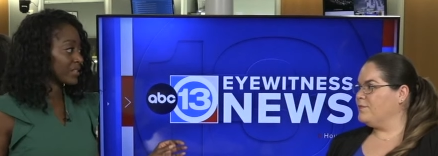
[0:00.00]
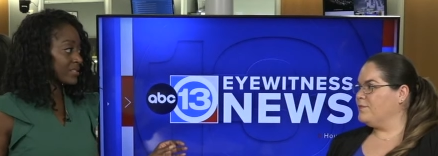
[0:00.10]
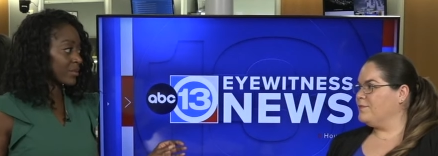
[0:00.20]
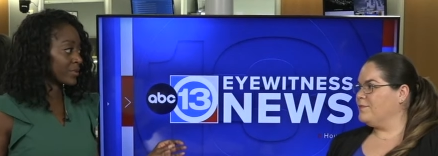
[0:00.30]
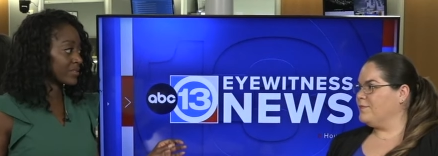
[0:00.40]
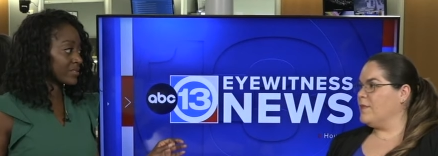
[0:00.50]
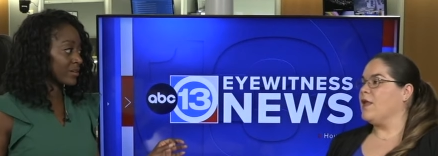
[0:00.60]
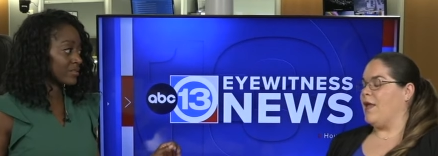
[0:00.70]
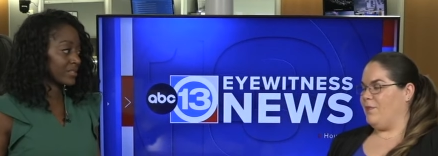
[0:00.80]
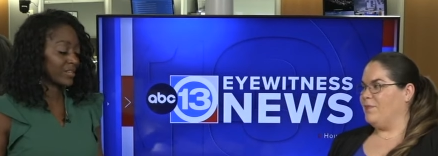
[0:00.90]
Speaker 1: of summer,
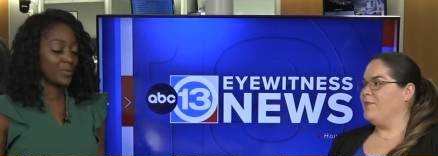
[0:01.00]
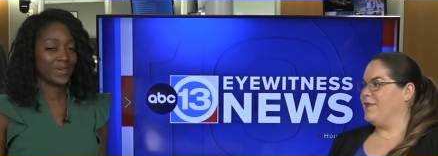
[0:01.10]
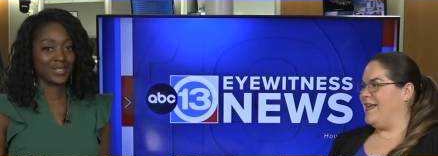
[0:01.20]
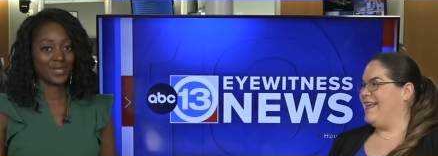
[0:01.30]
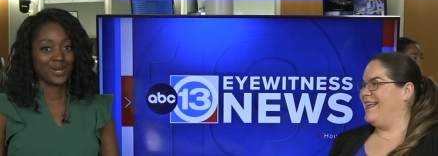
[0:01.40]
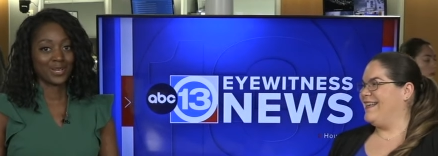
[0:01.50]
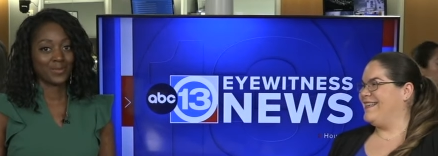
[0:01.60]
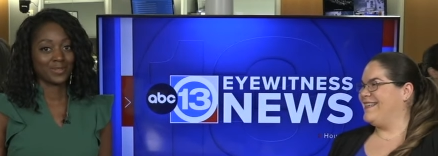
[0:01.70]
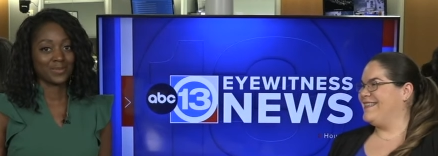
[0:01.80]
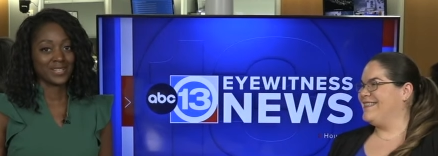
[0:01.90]
so it's going to be a long
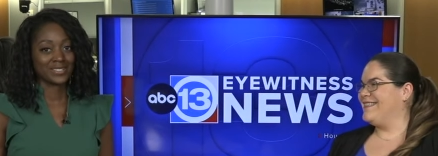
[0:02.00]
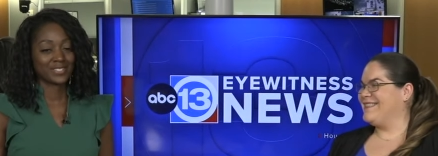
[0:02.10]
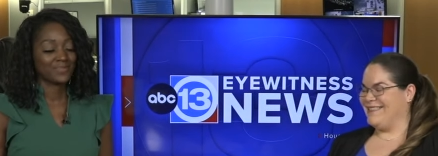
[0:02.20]
couple of months.